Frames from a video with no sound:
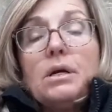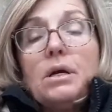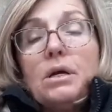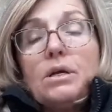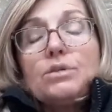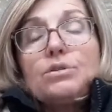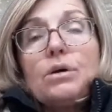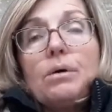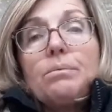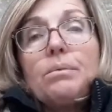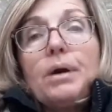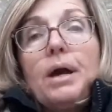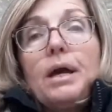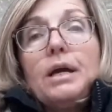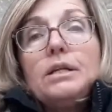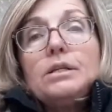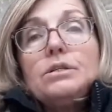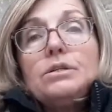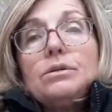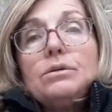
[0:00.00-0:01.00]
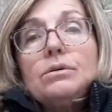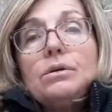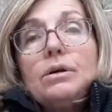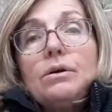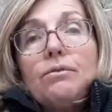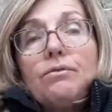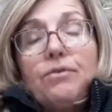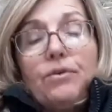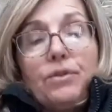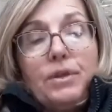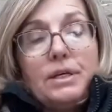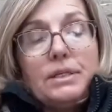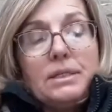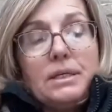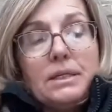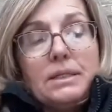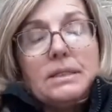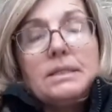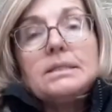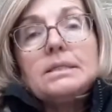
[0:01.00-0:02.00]
So I'm going to, for this
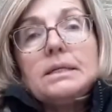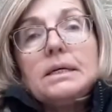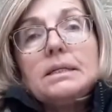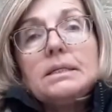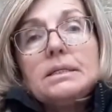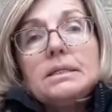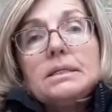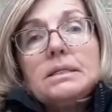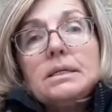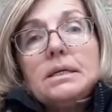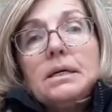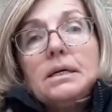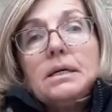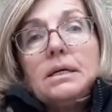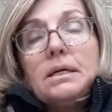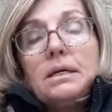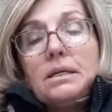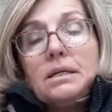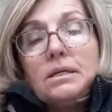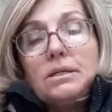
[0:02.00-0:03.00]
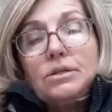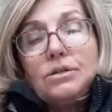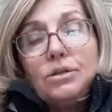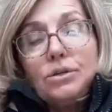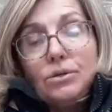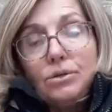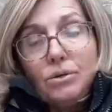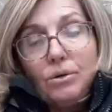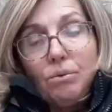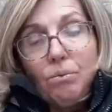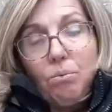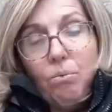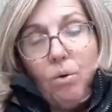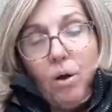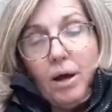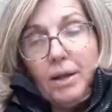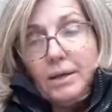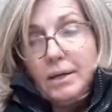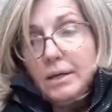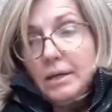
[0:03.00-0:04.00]
instance, do
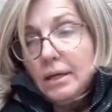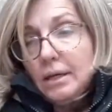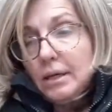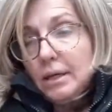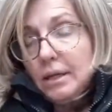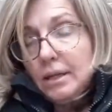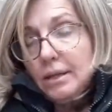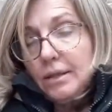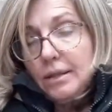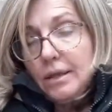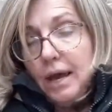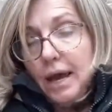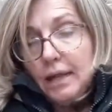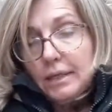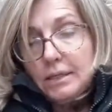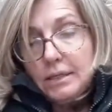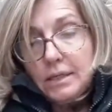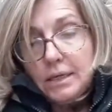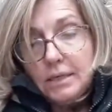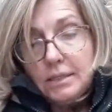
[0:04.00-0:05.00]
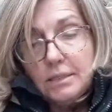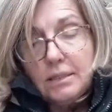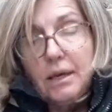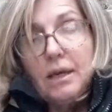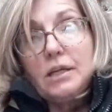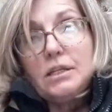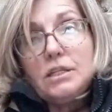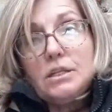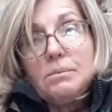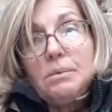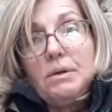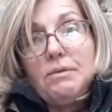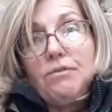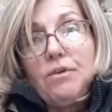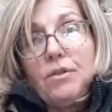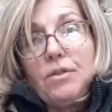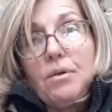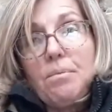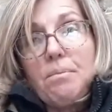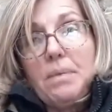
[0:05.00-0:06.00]
one that is going to be
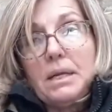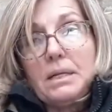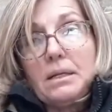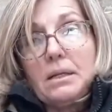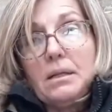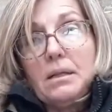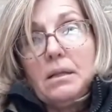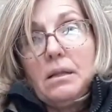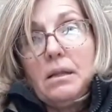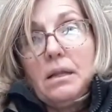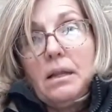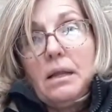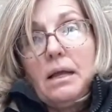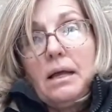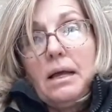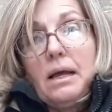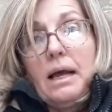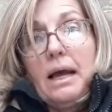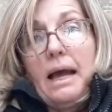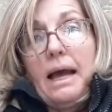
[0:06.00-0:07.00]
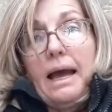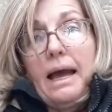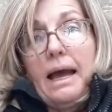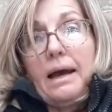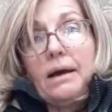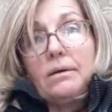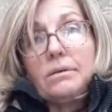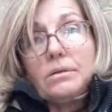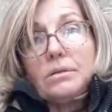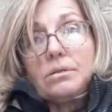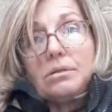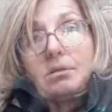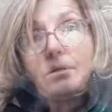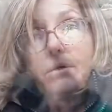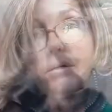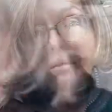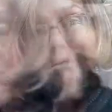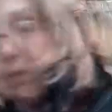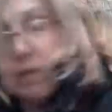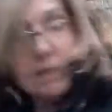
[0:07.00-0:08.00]
from the middle out.
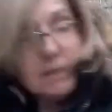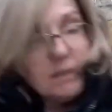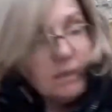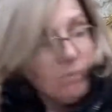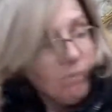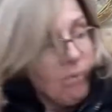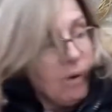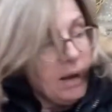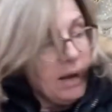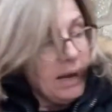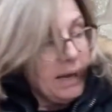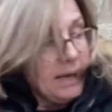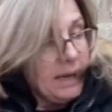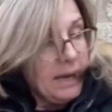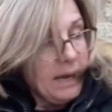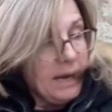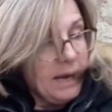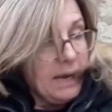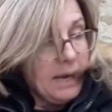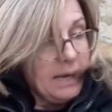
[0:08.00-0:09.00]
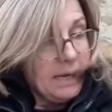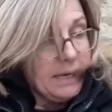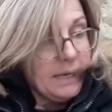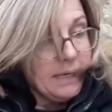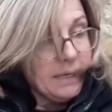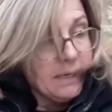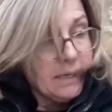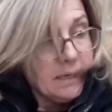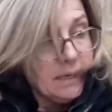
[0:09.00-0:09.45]
The reason why I